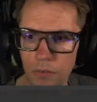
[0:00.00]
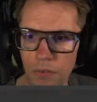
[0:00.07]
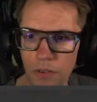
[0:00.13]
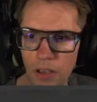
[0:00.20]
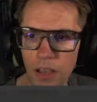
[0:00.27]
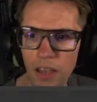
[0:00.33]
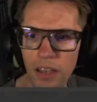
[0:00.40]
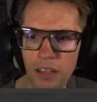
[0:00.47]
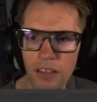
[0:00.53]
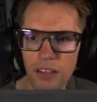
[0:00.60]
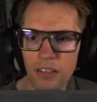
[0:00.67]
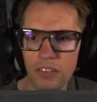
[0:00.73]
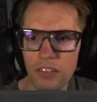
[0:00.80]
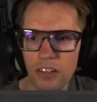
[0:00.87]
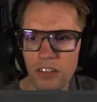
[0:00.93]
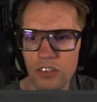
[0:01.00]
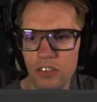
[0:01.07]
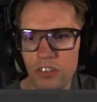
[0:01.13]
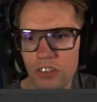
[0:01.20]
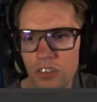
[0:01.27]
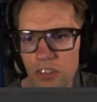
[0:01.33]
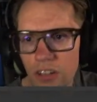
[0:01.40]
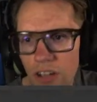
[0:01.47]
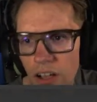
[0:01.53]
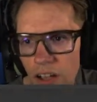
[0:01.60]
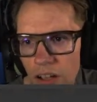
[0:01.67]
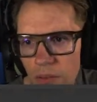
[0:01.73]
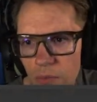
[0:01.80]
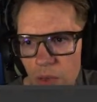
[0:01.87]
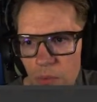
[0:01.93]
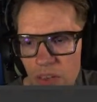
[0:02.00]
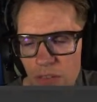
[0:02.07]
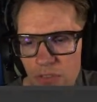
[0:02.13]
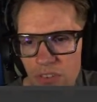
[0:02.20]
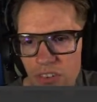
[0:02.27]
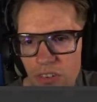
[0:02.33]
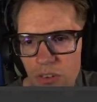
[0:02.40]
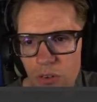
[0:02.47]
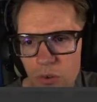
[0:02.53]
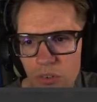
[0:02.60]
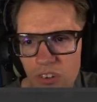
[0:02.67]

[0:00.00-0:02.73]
It's maybe if you use